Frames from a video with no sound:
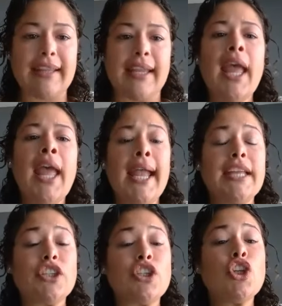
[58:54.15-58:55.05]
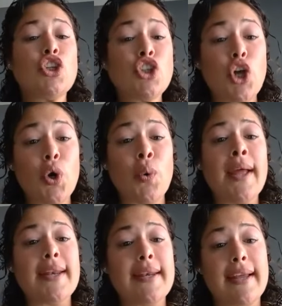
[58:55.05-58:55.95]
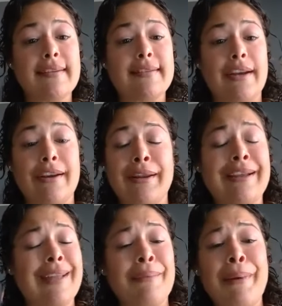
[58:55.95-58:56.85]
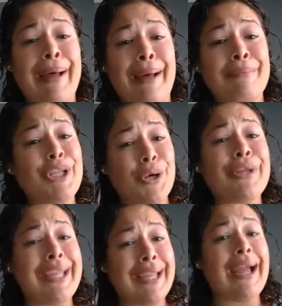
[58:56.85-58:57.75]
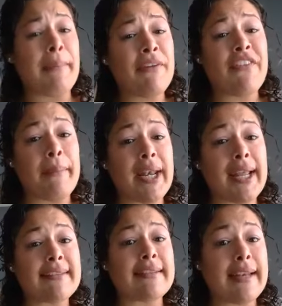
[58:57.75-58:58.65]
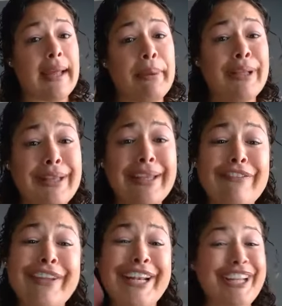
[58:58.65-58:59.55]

Like, it's so necessary, because I'm low key, I'm a feminist, and I believe it.